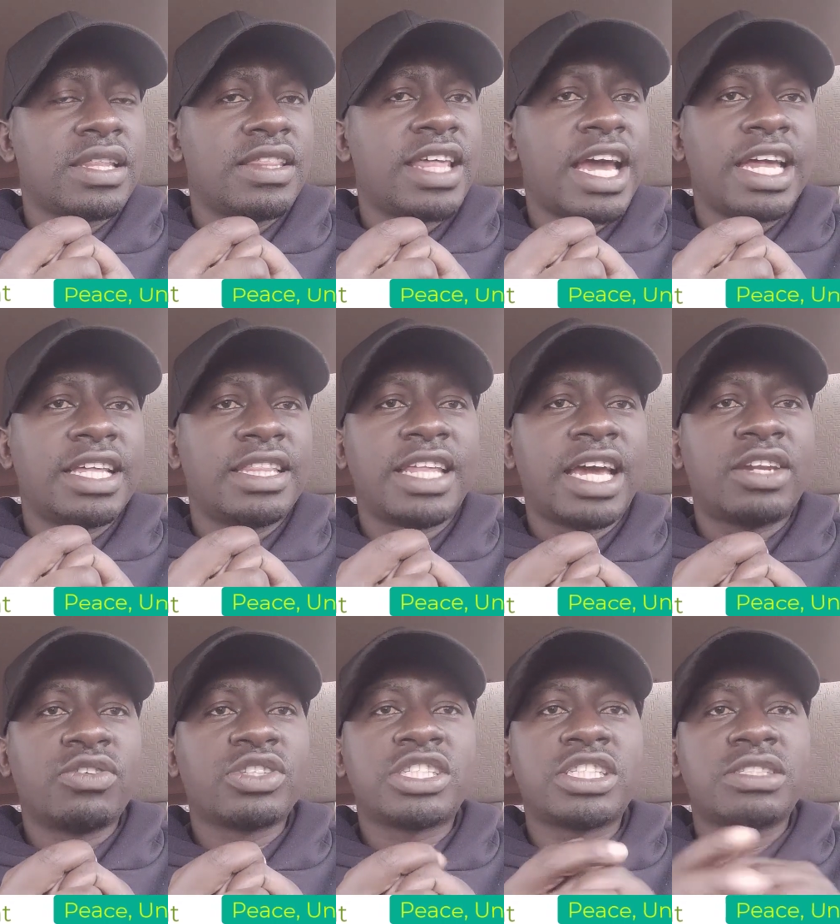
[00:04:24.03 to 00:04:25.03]
They are
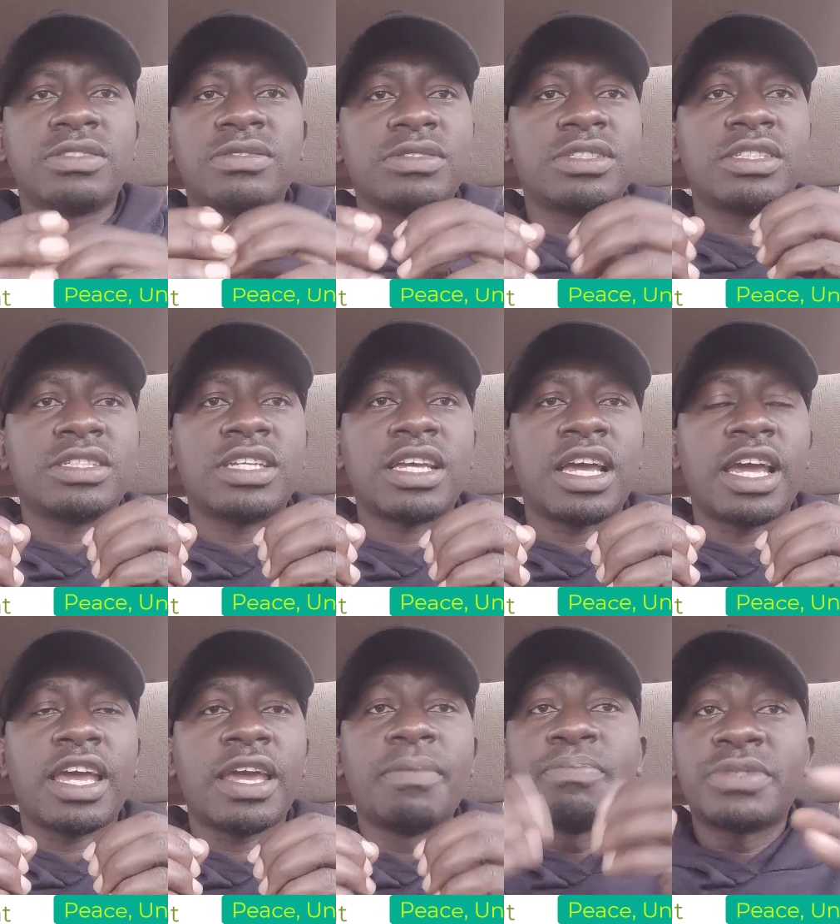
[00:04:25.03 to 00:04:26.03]
not
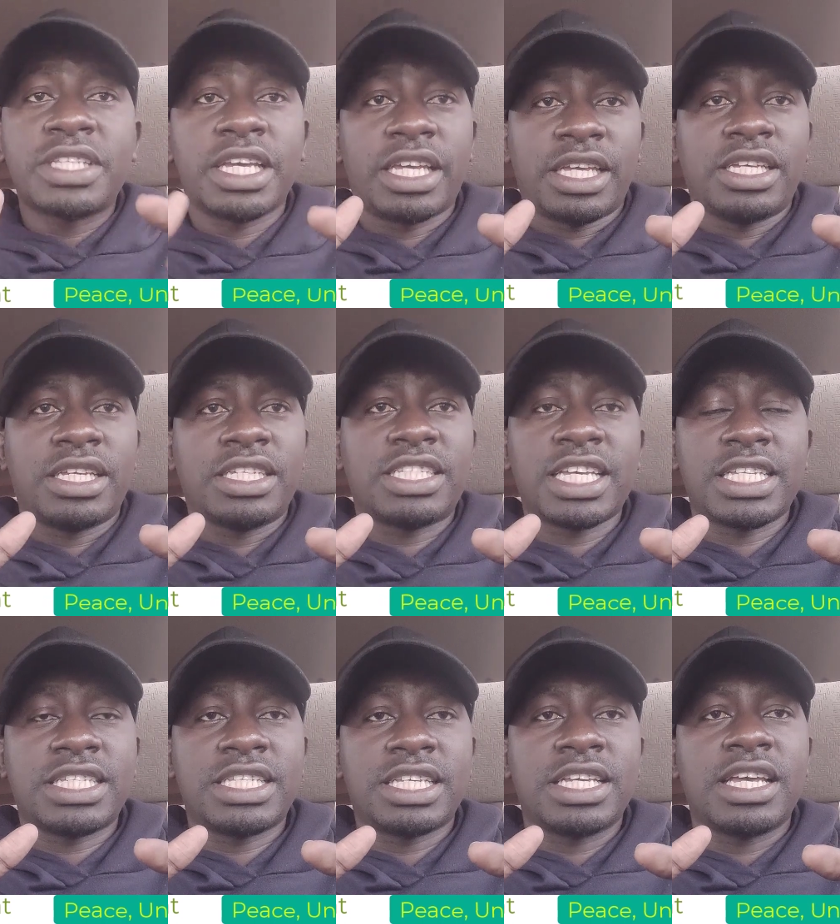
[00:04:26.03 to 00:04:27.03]
empty
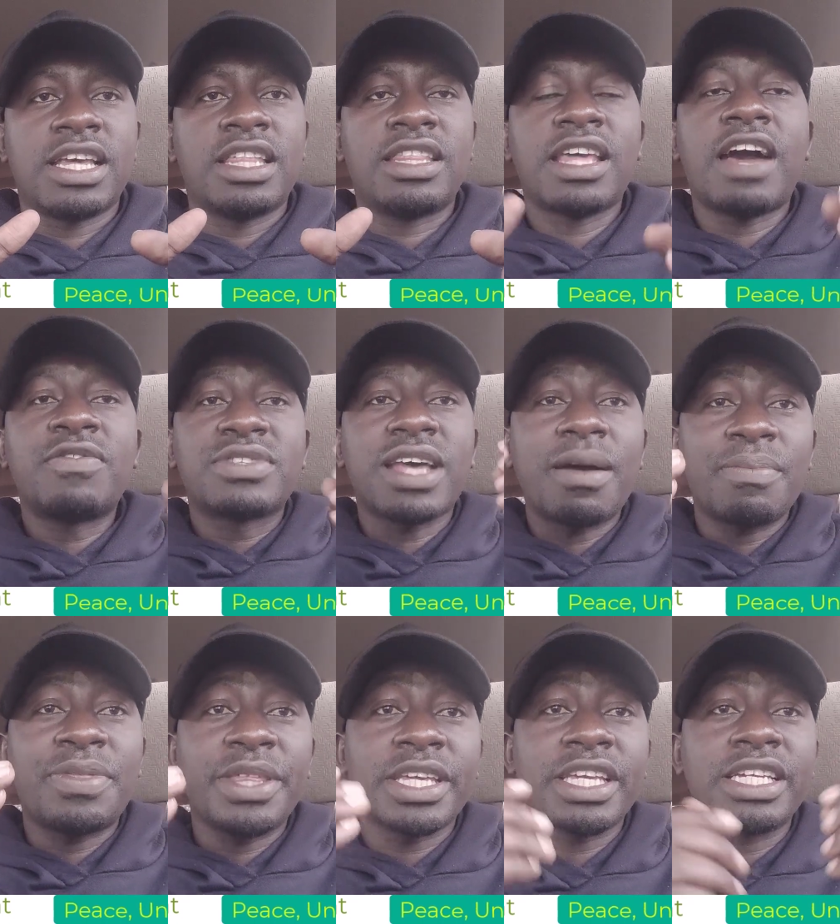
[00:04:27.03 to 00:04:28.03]
set. They have
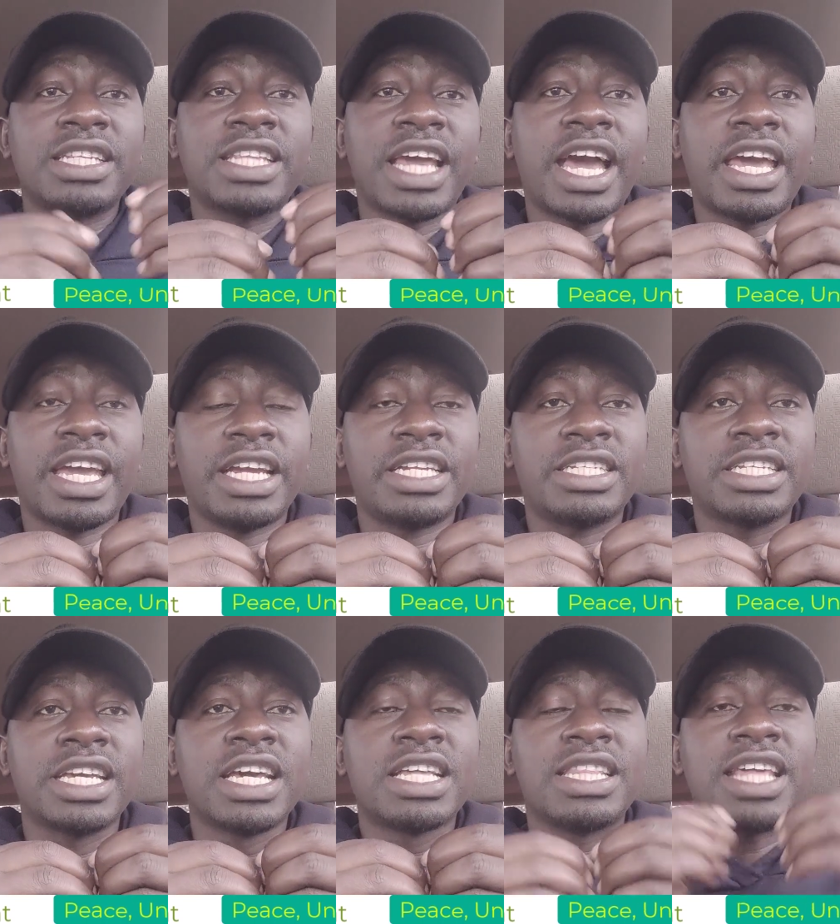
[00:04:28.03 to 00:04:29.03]
something in their head.
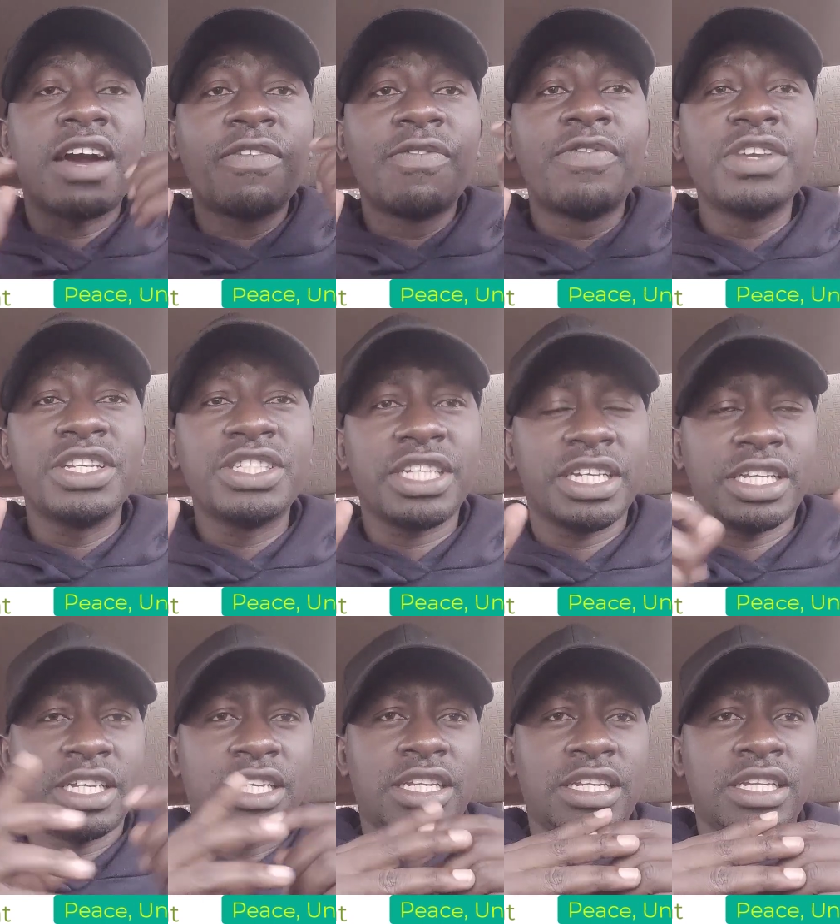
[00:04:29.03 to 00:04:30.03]
They have
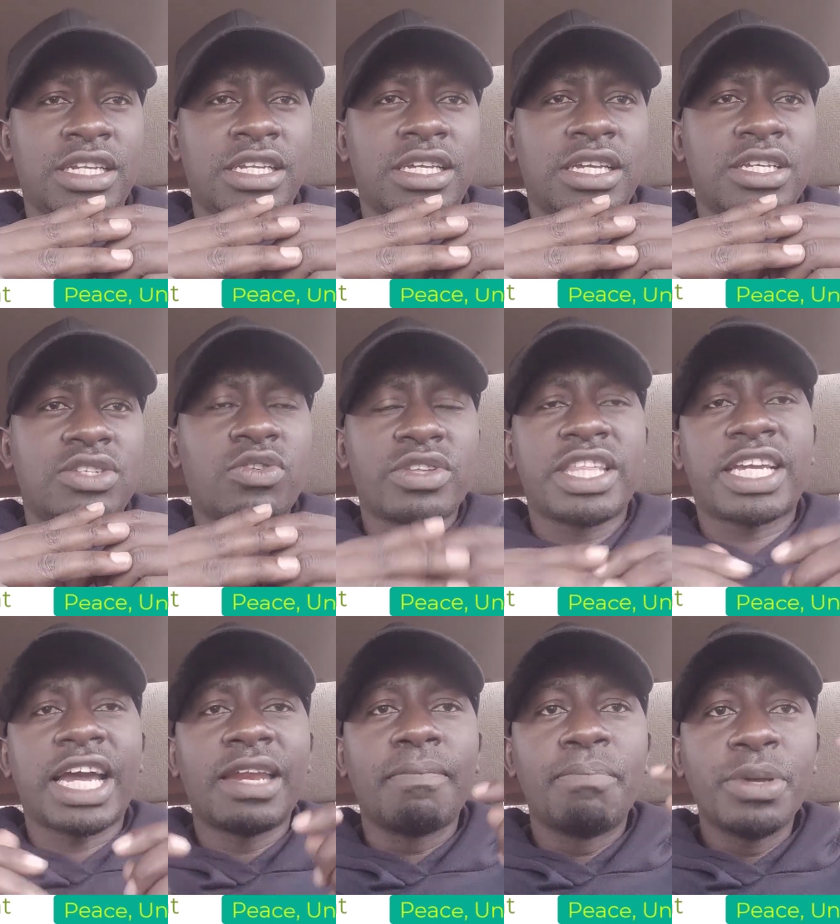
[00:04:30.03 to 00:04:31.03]
vision, so they
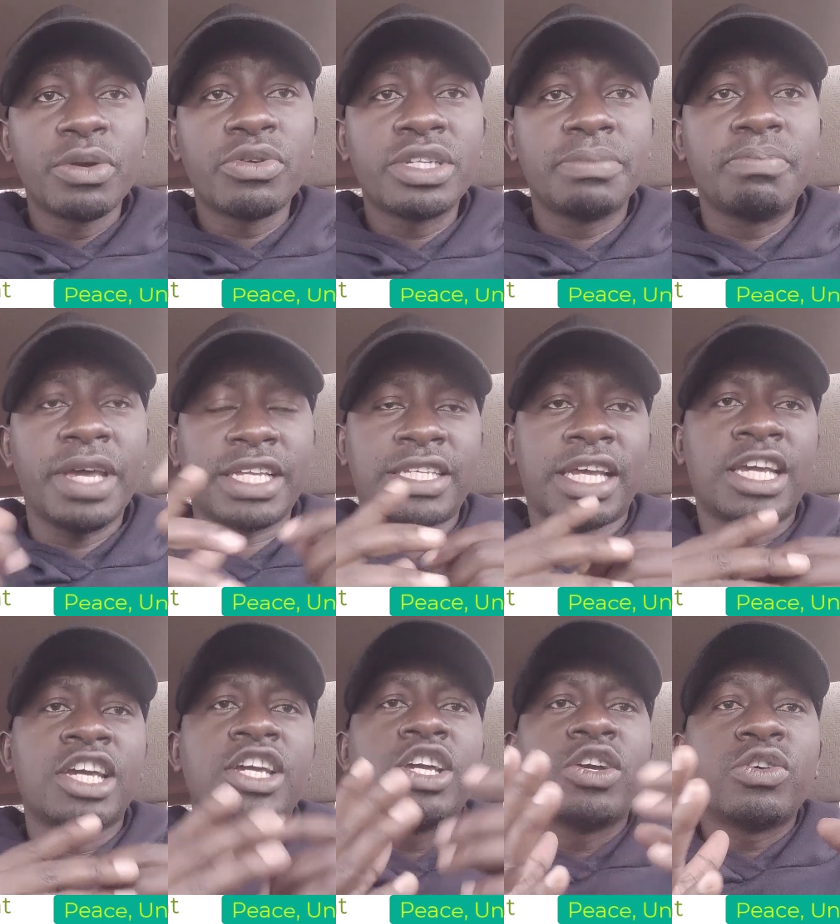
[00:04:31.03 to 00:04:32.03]
can build better.
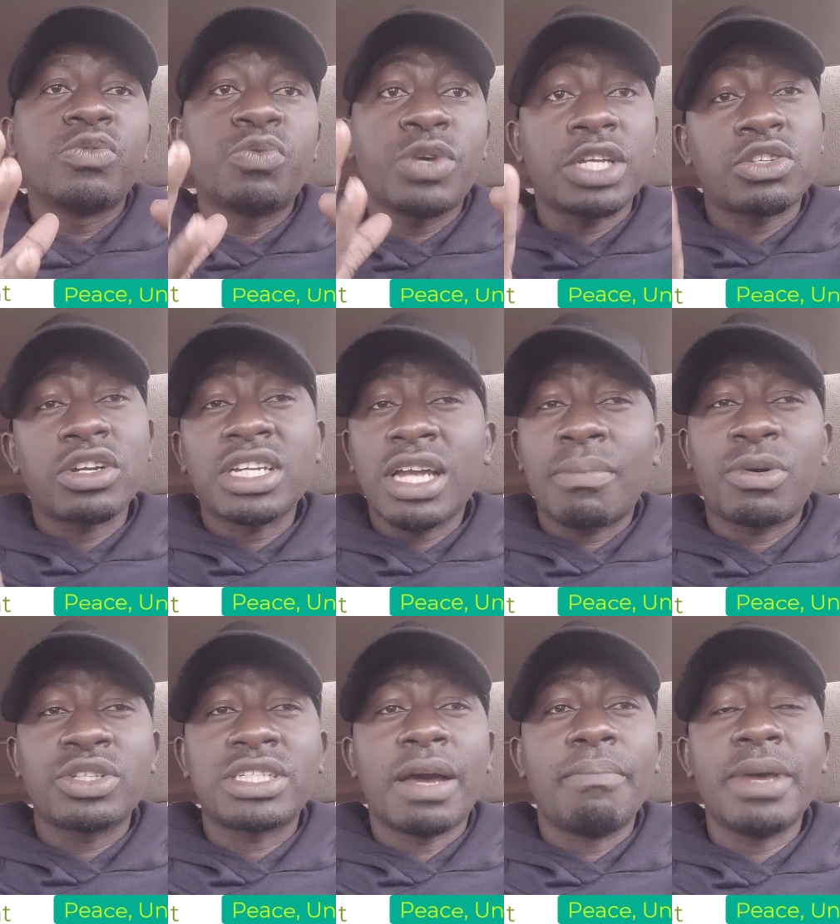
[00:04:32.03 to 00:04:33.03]
We are talking
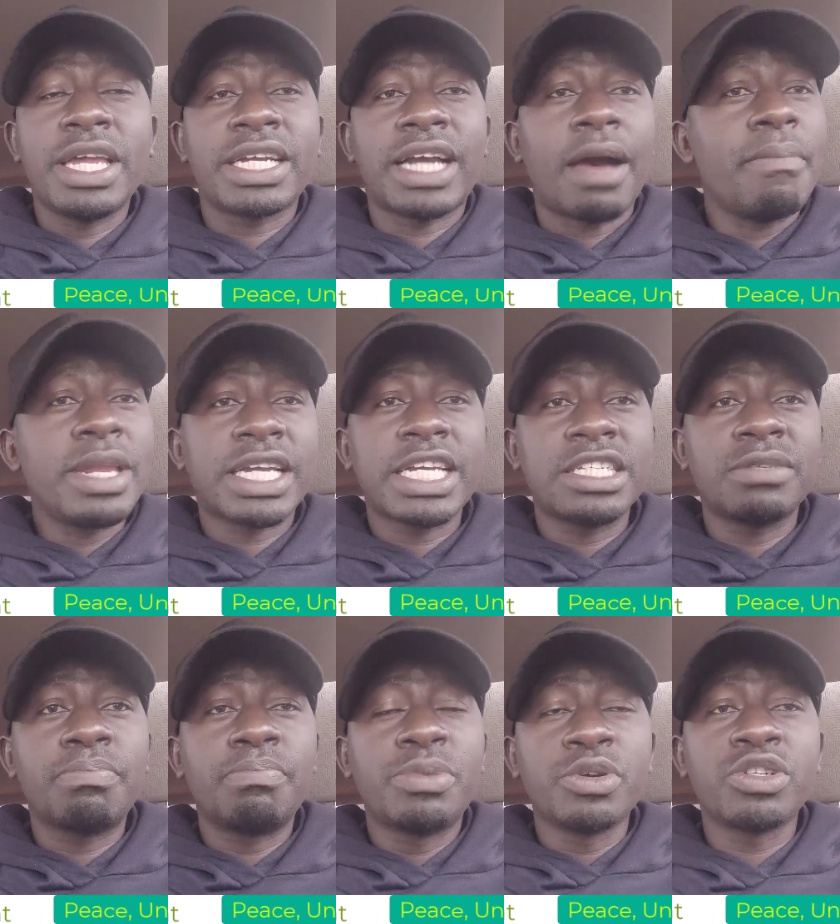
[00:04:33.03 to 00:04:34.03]
about America. America is
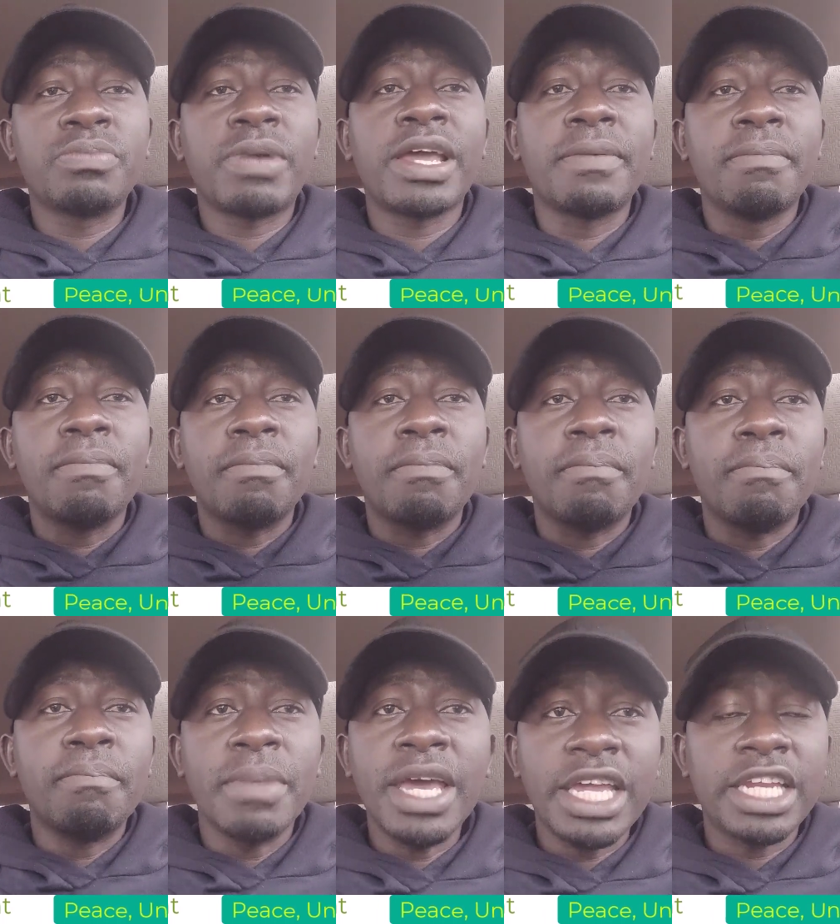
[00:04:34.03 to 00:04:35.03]
built by
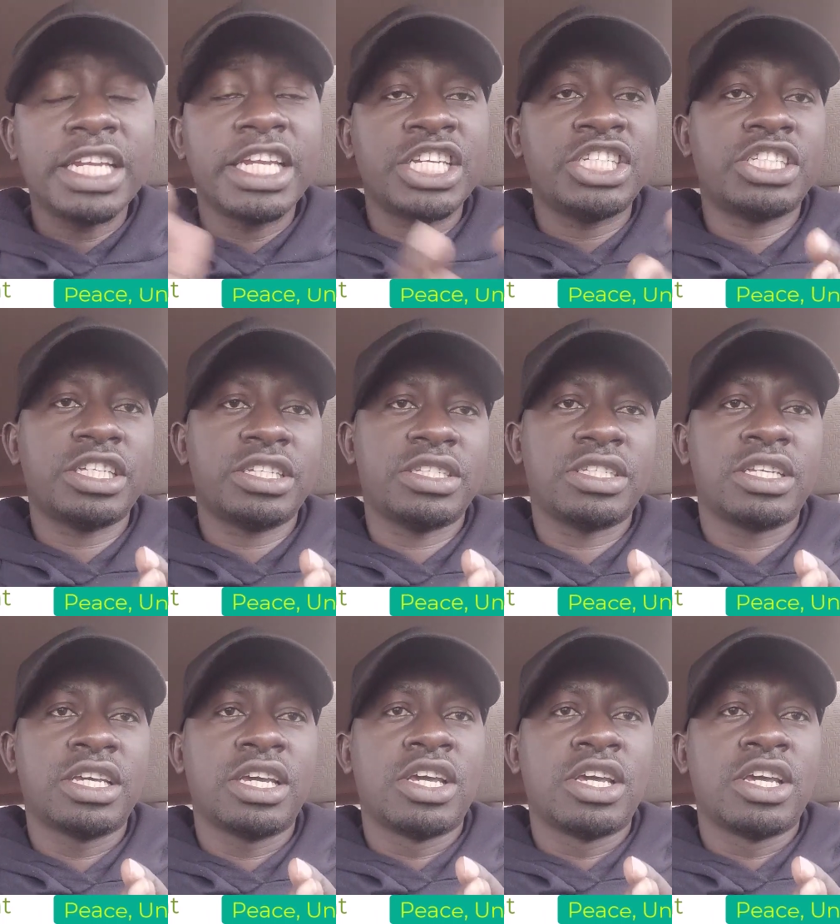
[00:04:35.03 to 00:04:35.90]
many nations.